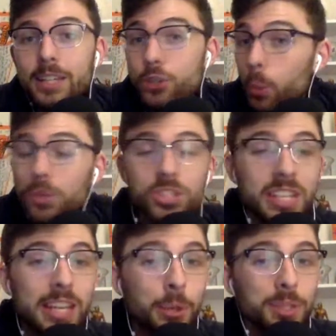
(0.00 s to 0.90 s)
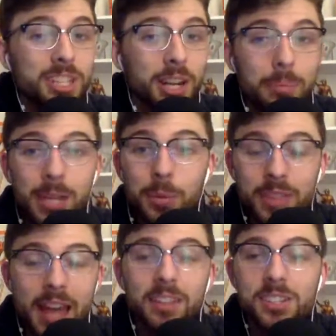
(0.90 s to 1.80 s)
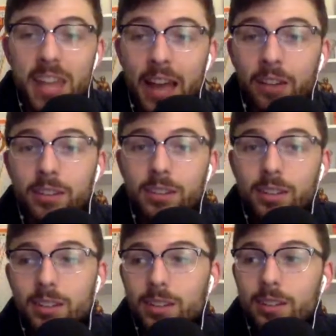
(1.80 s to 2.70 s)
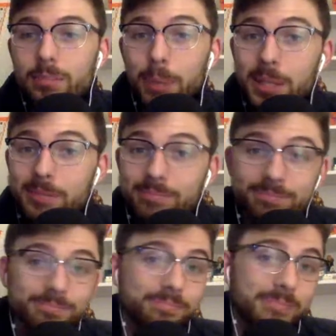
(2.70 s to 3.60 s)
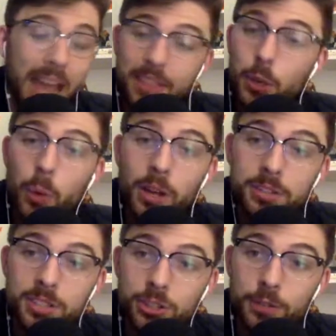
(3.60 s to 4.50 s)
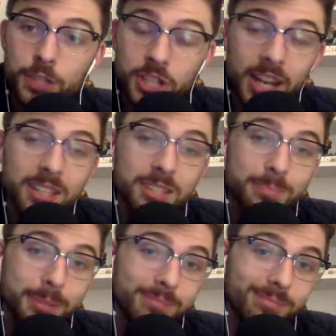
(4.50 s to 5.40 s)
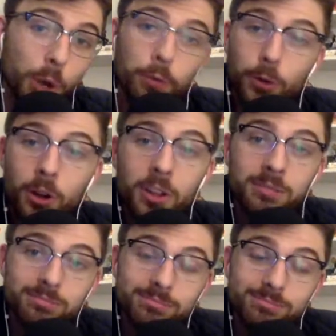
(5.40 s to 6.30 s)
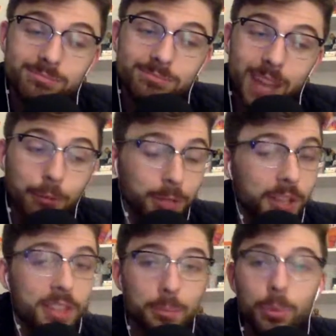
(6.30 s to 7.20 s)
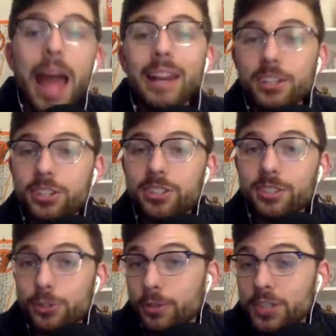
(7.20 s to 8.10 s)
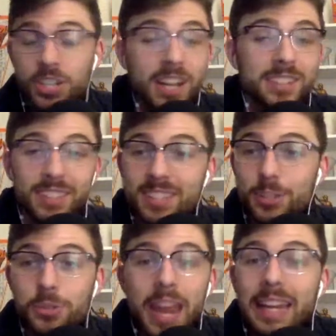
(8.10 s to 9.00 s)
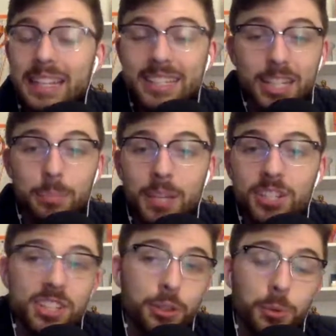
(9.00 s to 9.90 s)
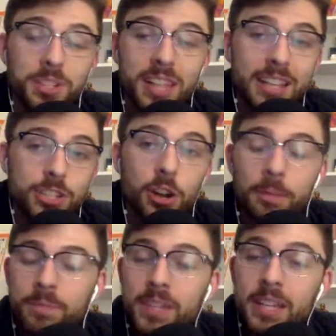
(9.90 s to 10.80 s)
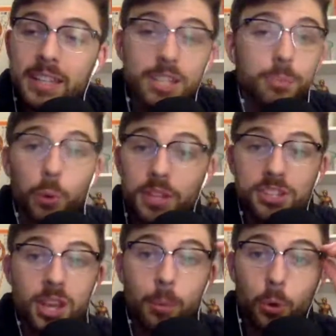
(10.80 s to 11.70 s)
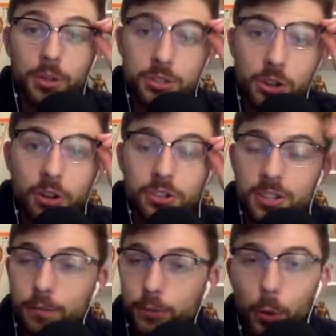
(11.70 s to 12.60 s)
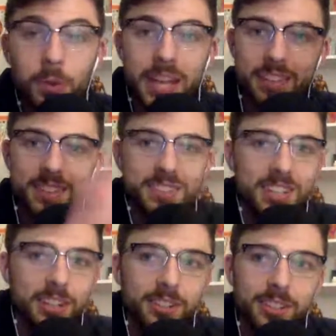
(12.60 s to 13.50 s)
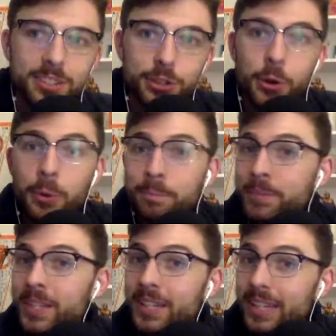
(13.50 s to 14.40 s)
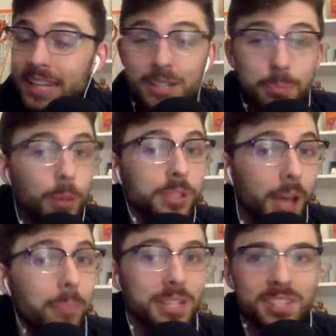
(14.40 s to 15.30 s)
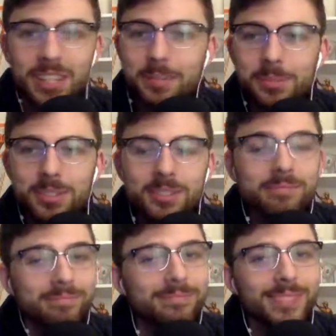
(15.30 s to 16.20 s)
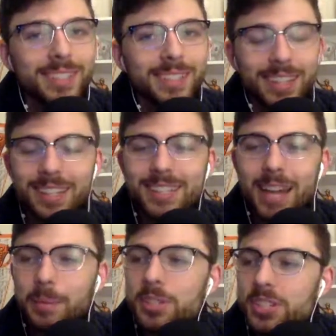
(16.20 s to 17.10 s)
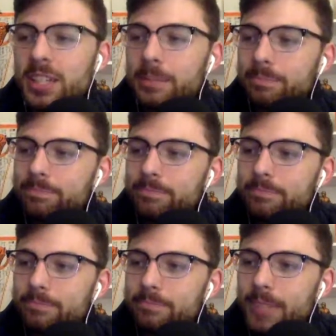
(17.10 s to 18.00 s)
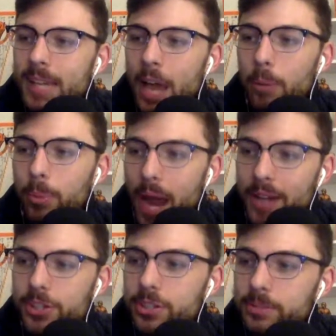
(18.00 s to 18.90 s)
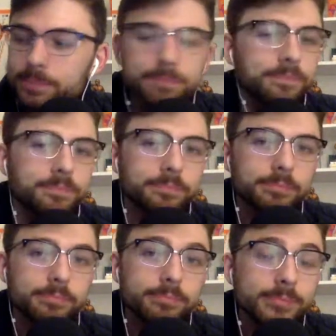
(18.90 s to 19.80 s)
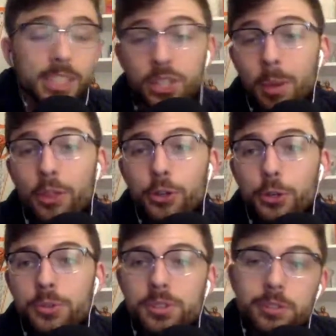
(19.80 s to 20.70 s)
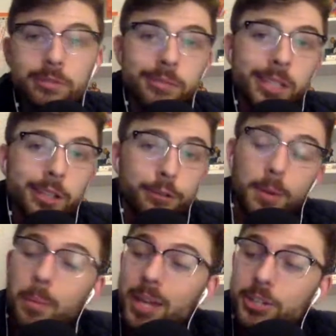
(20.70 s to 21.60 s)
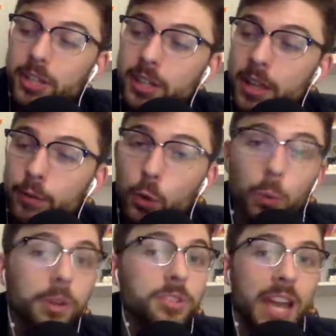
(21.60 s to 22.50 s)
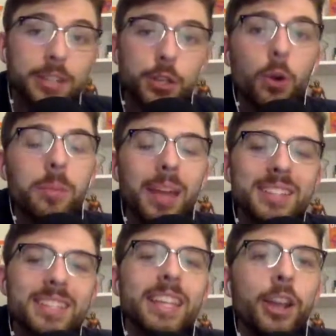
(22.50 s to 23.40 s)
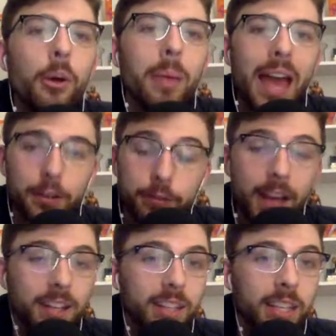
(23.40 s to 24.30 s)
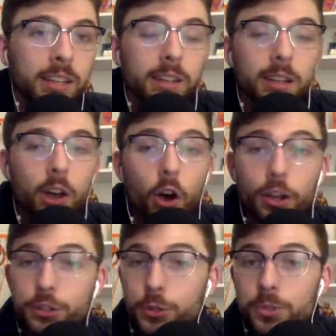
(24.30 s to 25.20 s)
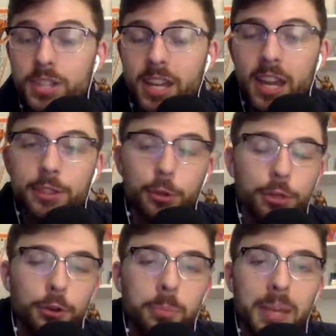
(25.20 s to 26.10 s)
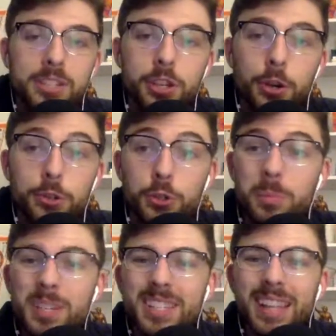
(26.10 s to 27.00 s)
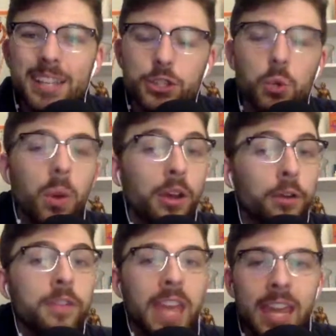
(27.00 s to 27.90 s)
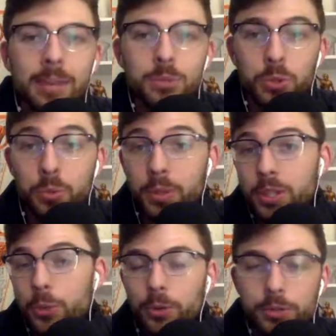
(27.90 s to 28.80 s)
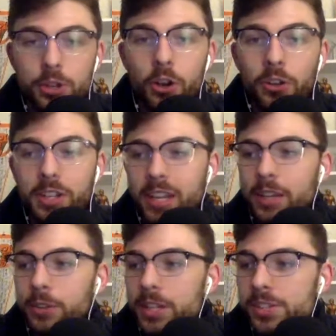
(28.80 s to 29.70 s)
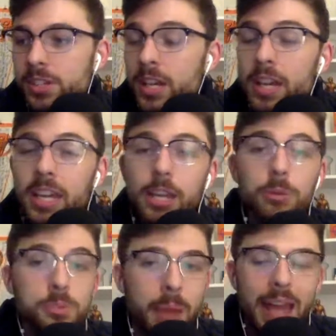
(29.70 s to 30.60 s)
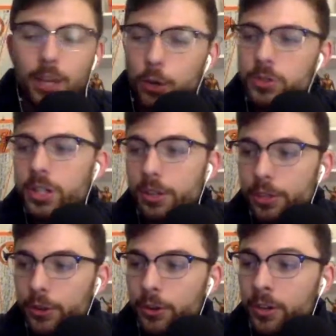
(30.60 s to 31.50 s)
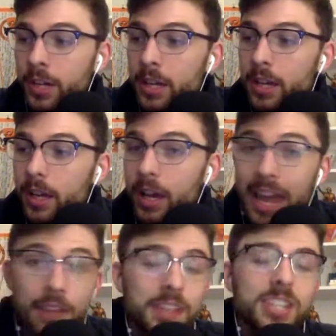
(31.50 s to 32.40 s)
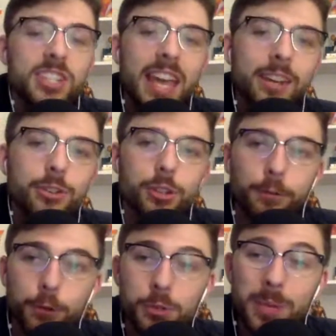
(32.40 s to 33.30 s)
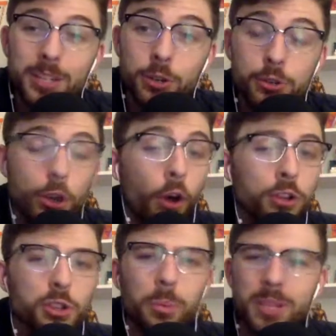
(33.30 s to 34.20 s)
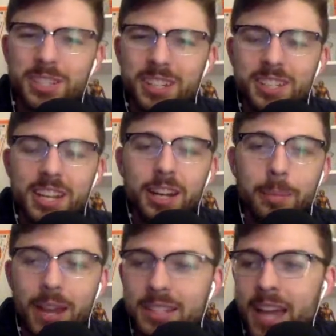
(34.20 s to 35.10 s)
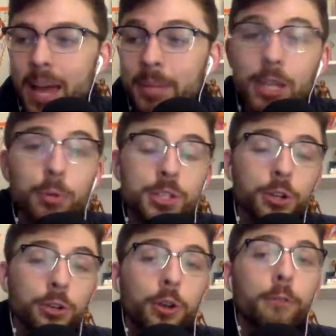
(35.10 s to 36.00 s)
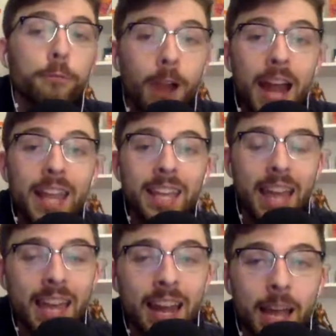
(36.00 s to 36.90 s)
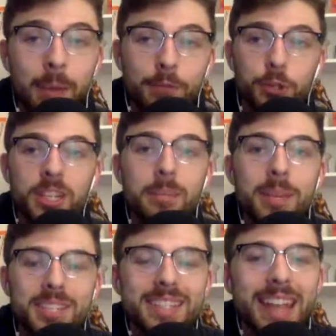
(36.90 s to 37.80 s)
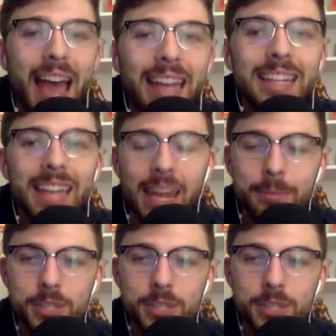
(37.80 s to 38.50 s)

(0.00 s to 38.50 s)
So we'll see who it's going to be with Ellis out, but I think Wells deserves a chance. But overall, I really think Bradish deserves a chance. And listen, those 86 pitches he threw in his last start, that's more than some Orioles starters have thrown yet this year. So he's built up, it seems. I think it's time to see Kyle Bradish. Some other news from the Major League level. Orioles got Tony Mancelino back finally on Tuesday night. Their third base coach, who had missed the last 12 games with what the Orioles called an illness, he was back coaching third. Anthony Sanders, their first base coach, also missed an extended amount of time. He returned on Friday in Anaheim after he missed 9 games.